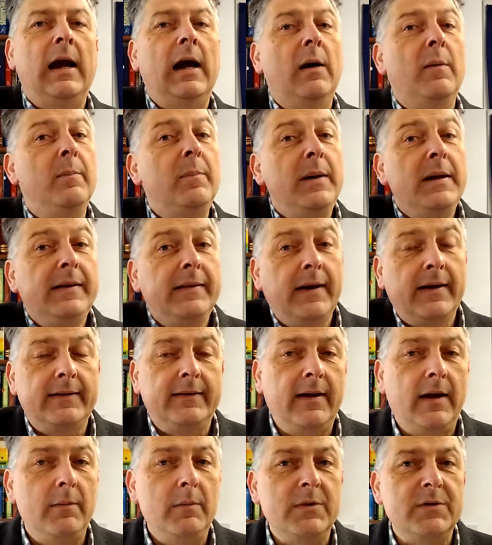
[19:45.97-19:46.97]
How big
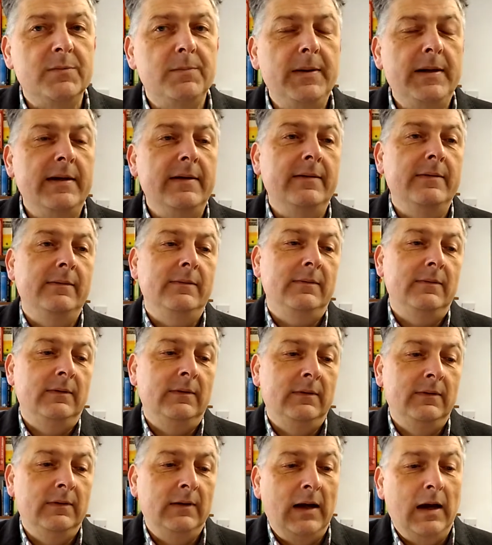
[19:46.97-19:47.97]
that debt must be.
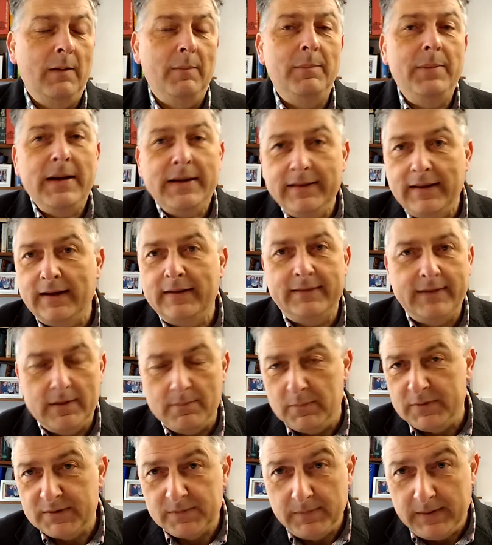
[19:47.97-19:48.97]
How big that
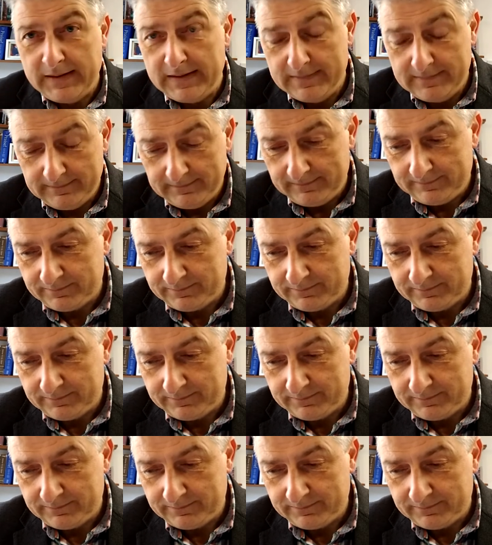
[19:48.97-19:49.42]
debt must be.